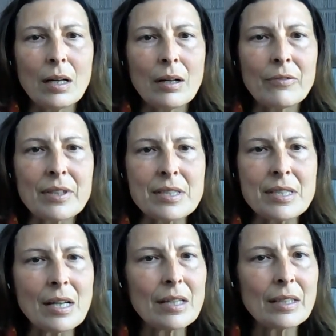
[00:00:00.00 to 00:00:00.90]
of this
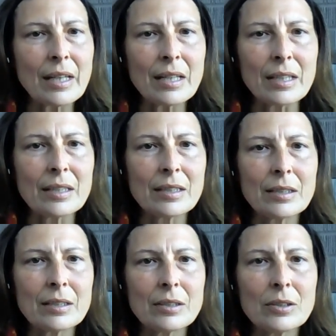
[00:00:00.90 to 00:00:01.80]
young lady
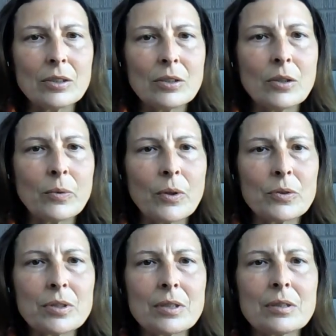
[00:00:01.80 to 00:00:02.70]
who wrote,